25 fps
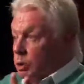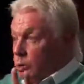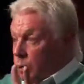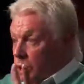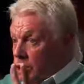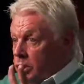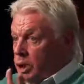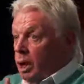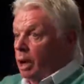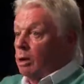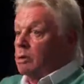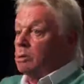were
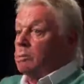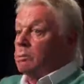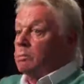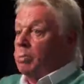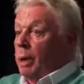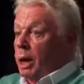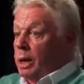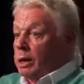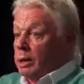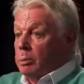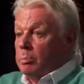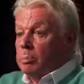known
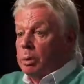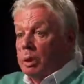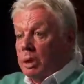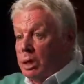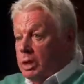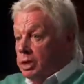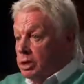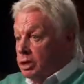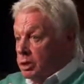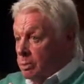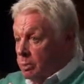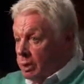by the
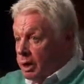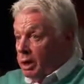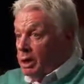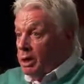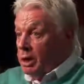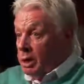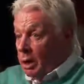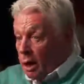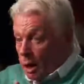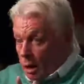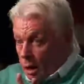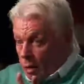police to
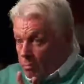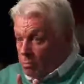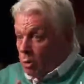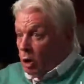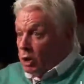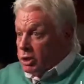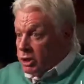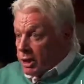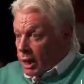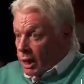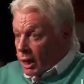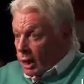be
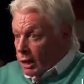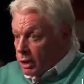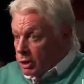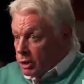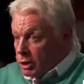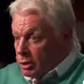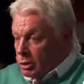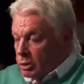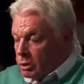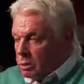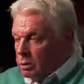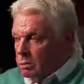Mossad
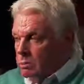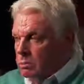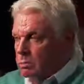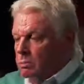agents,